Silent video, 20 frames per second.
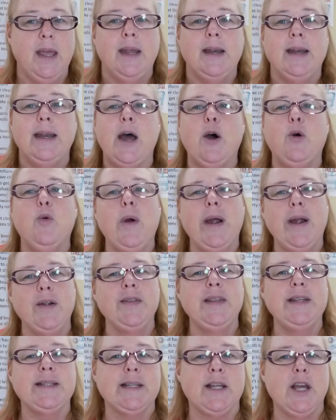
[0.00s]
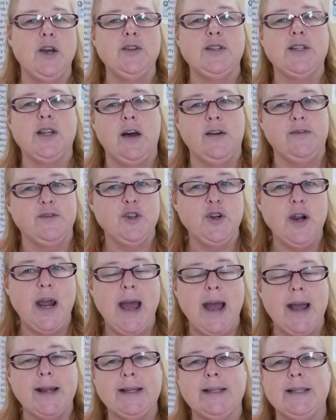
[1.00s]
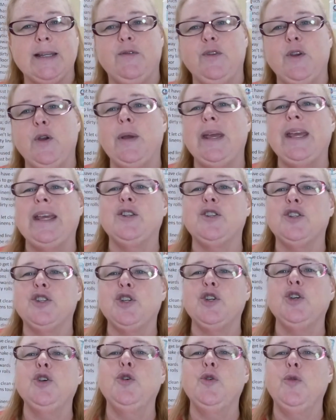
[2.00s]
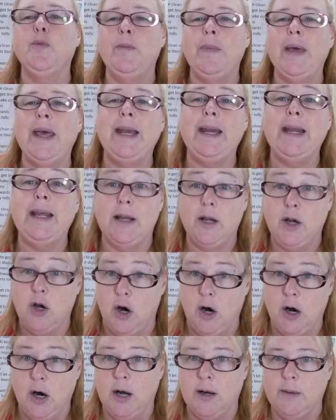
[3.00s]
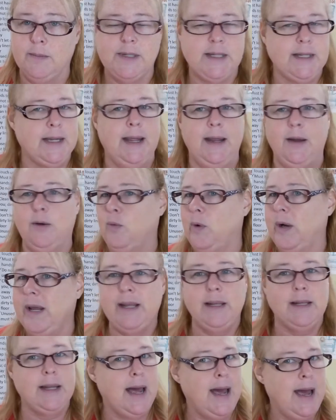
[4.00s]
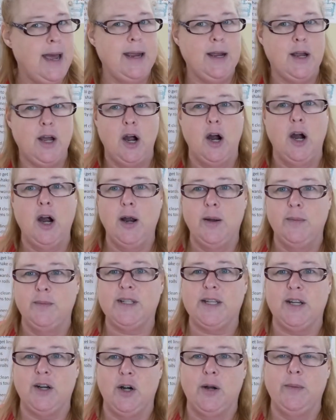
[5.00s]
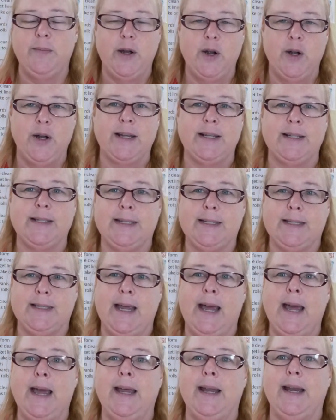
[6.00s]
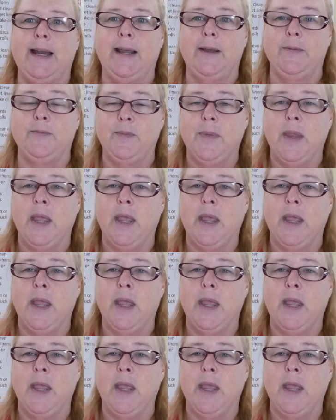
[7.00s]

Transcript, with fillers: Now, where this goes off track is if you eat too many carbs, and we like carbs in our American society.